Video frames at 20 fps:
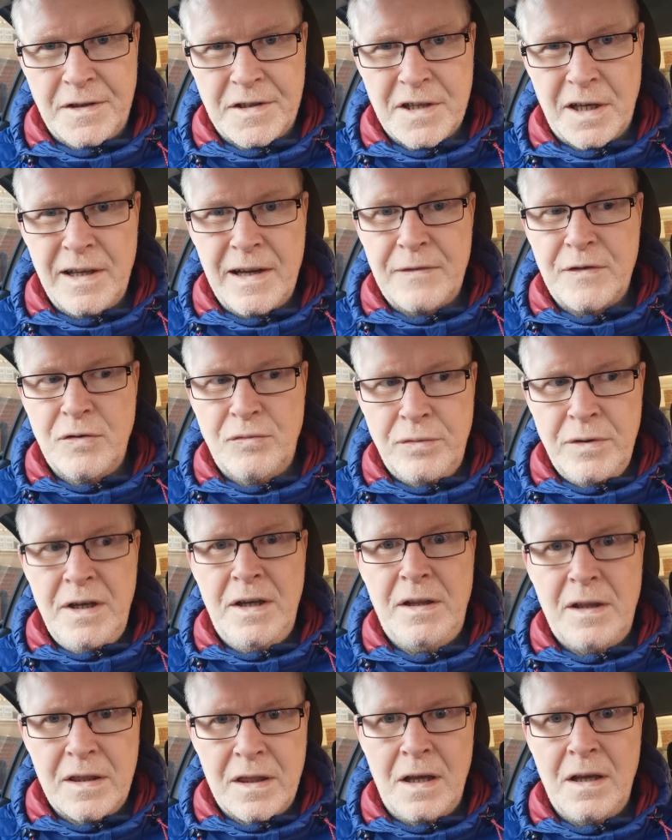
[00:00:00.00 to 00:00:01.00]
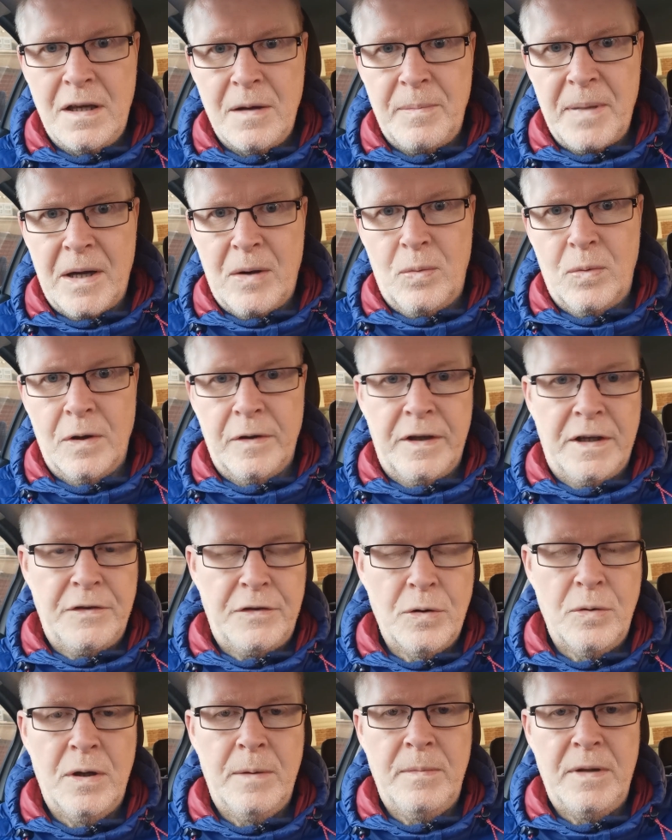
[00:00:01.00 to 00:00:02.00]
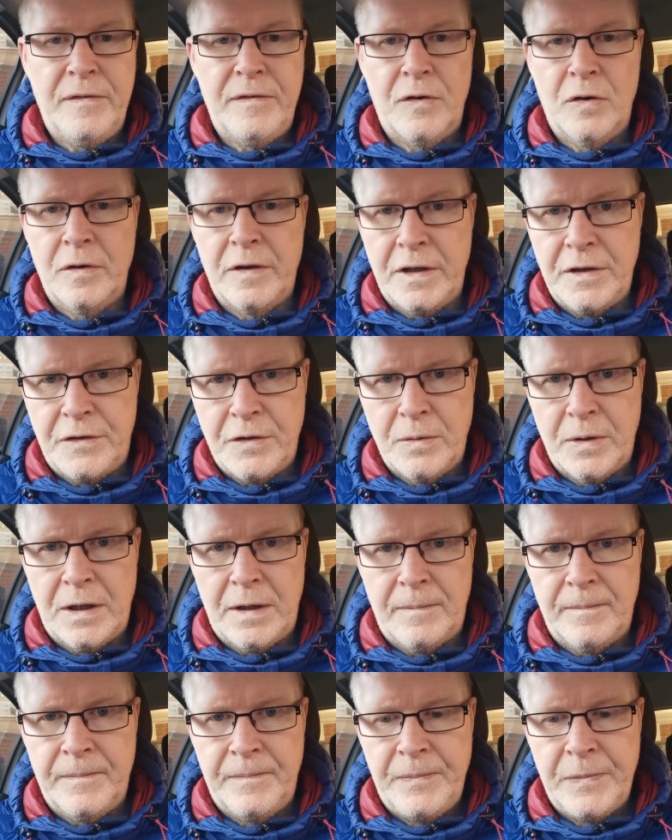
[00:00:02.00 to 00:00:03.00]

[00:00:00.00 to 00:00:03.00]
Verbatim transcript: So they have to really think about what they're doing before they do it.